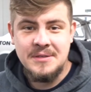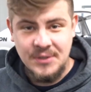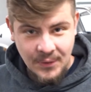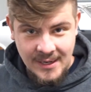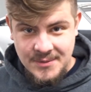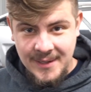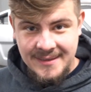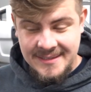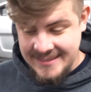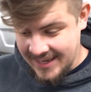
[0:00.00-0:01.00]
So guys, we got
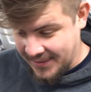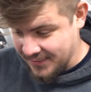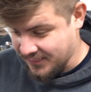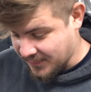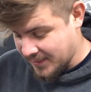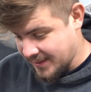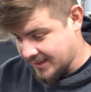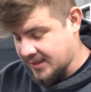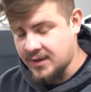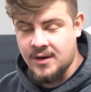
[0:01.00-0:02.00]
the entire front
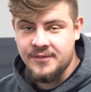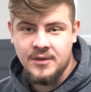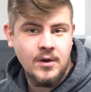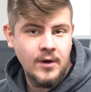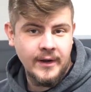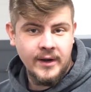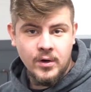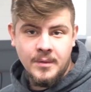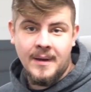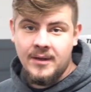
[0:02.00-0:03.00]
end cut off the car, and I
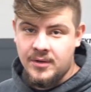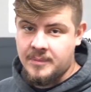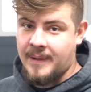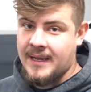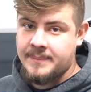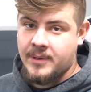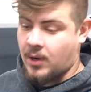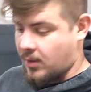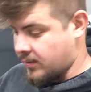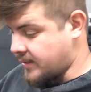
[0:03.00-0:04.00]
know it might look bad, but
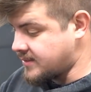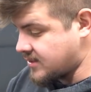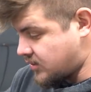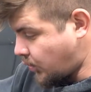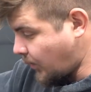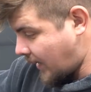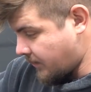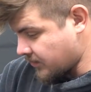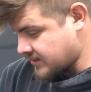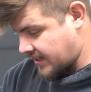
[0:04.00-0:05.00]
all it is 2
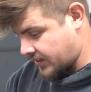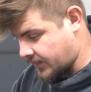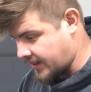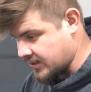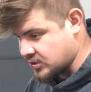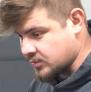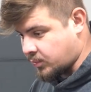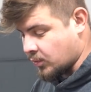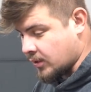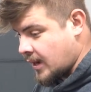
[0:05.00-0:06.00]
aprons and a radiator
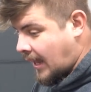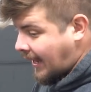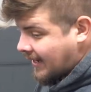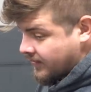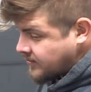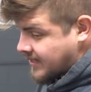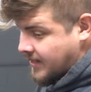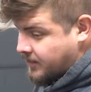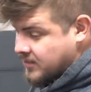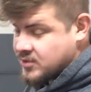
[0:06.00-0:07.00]
support, and those
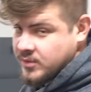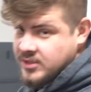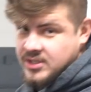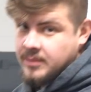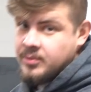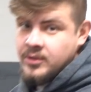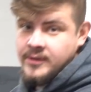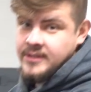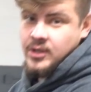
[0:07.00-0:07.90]
aprons were just completely